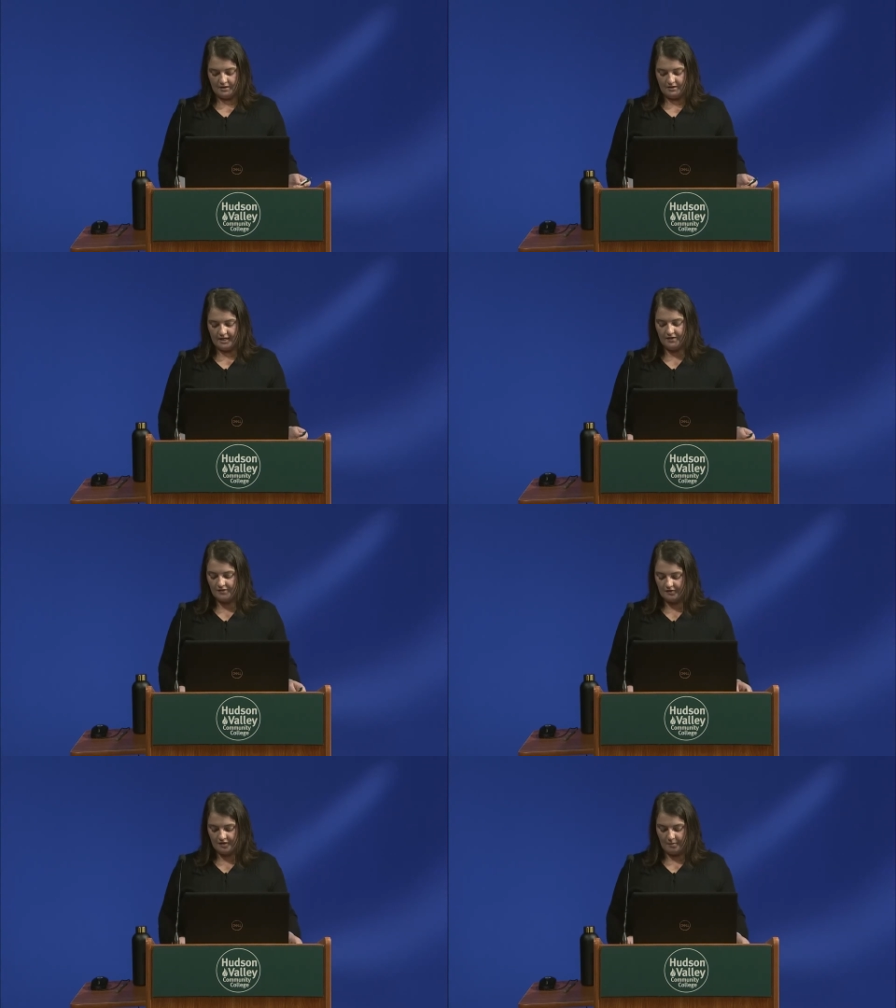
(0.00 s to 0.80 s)
They have
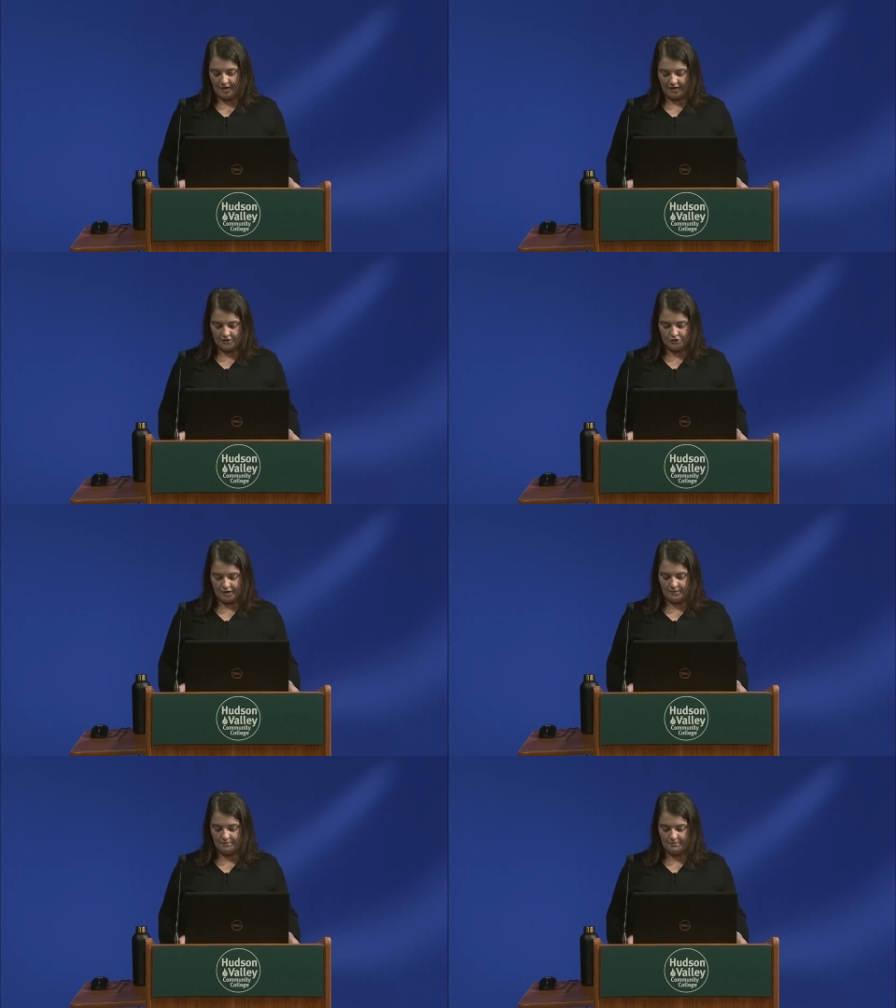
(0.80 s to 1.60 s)
lived the American
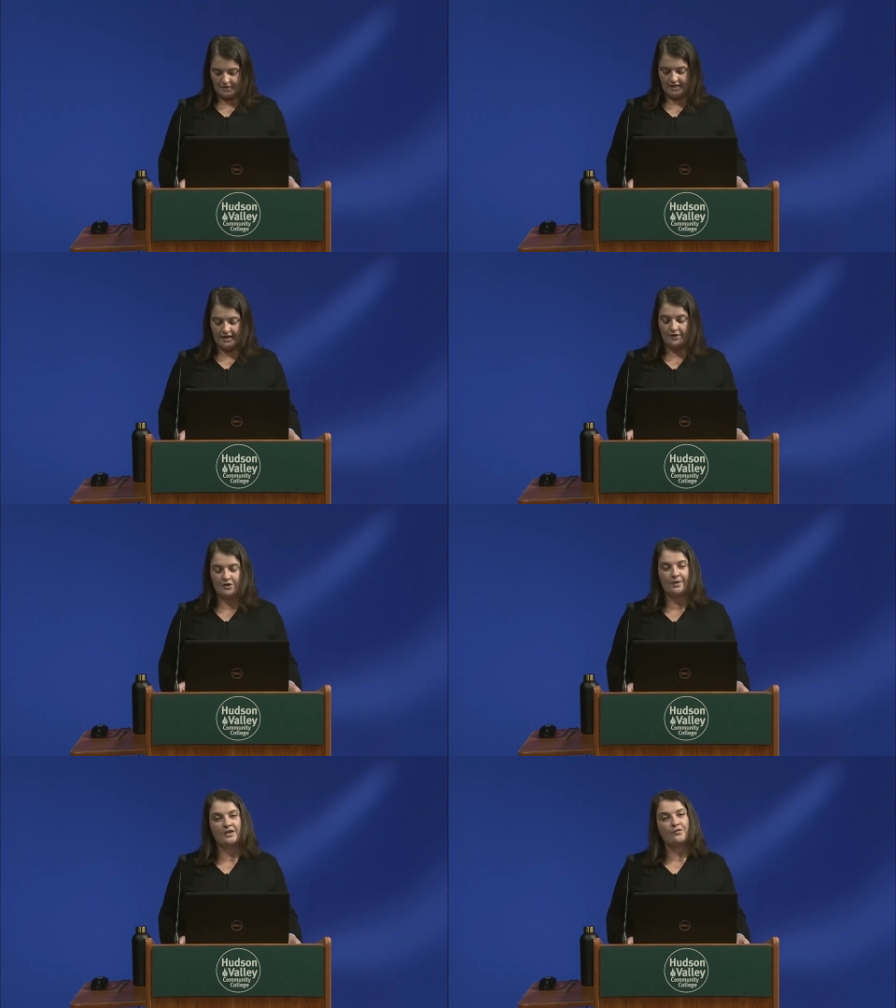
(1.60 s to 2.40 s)
dream, and now
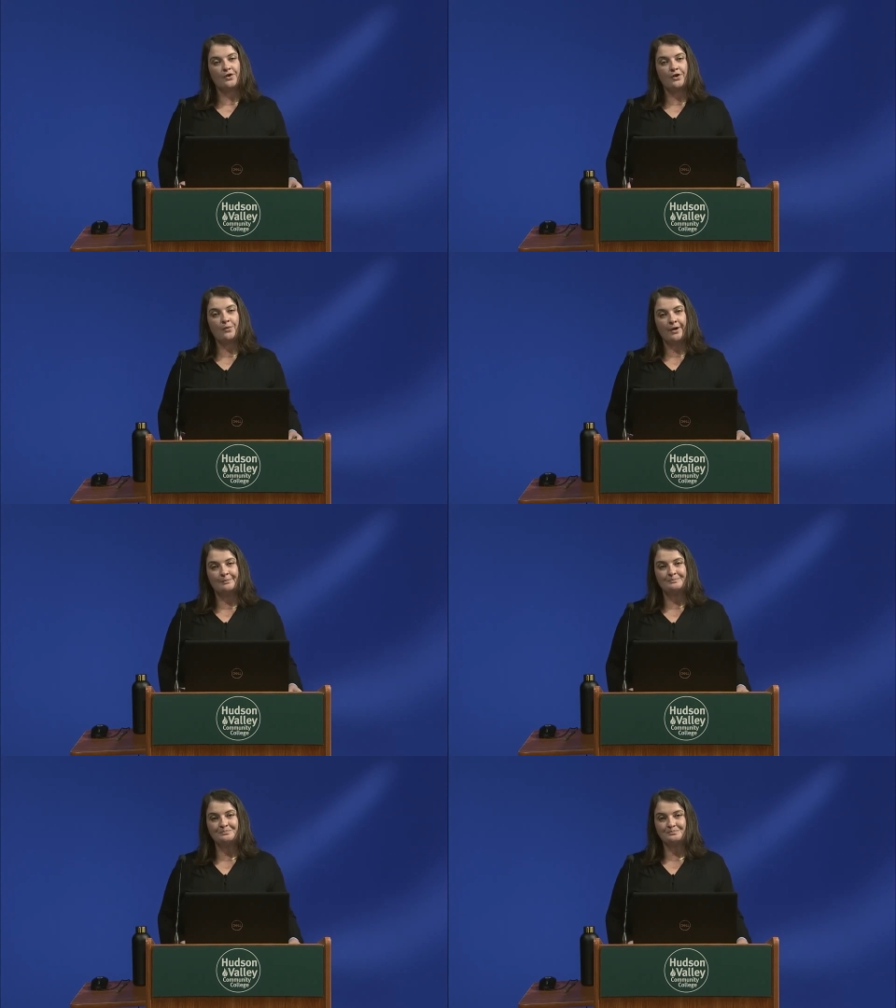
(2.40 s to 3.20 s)
they're ready for a new one.